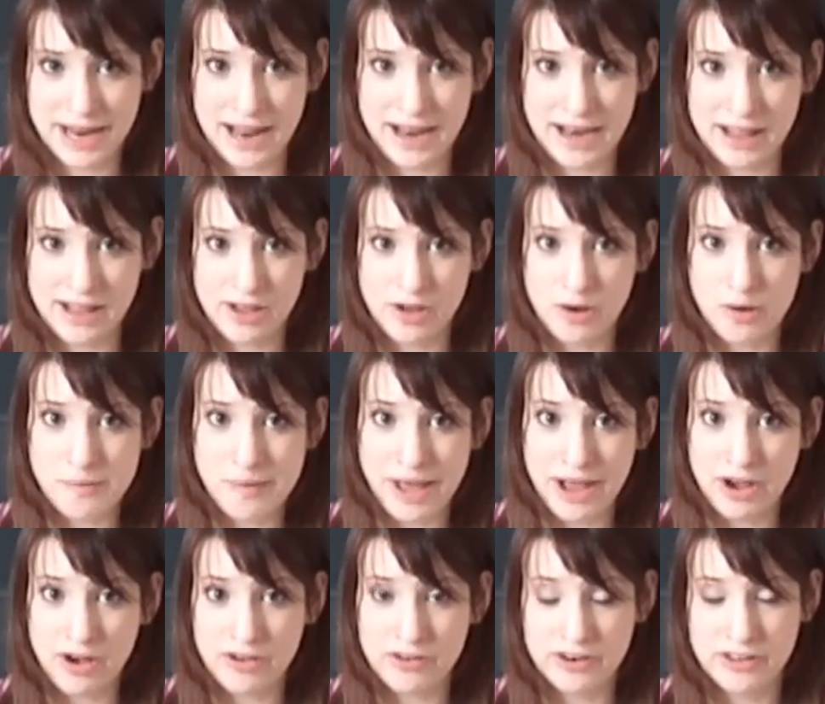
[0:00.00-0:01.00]
and it can go
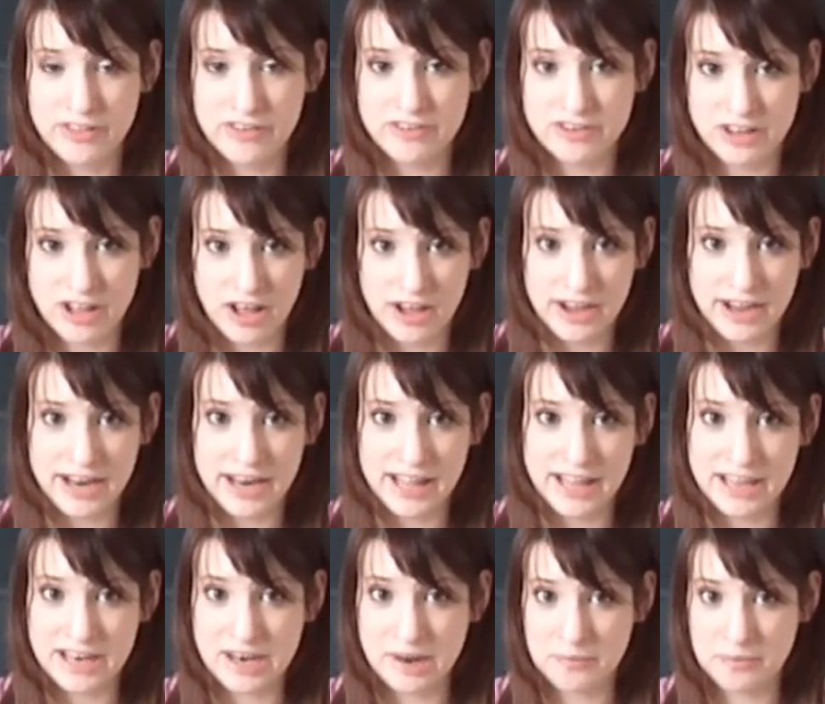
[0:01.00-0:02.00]
back onto their tongue and it
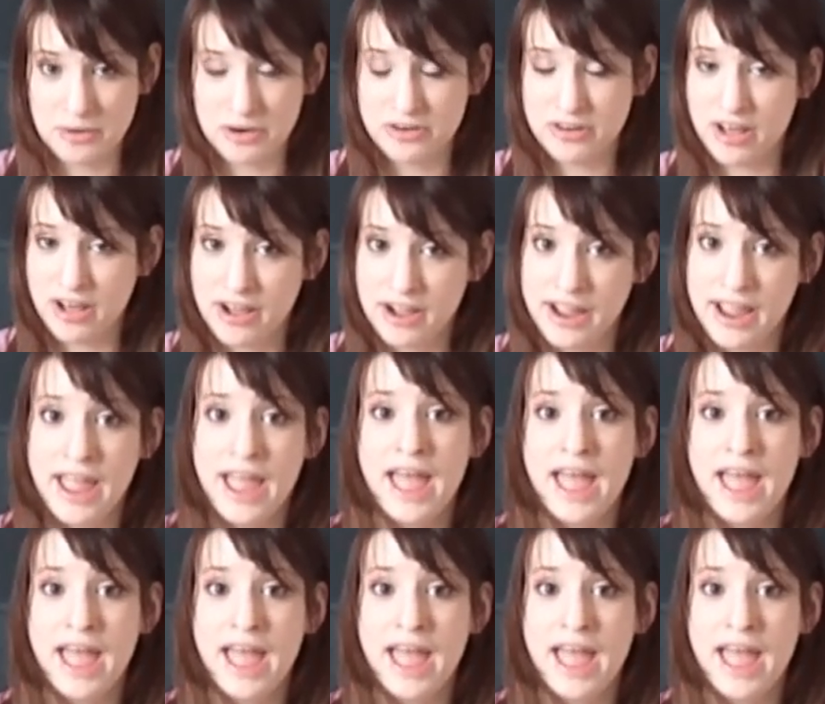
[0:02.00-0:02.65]
can numb their tongue.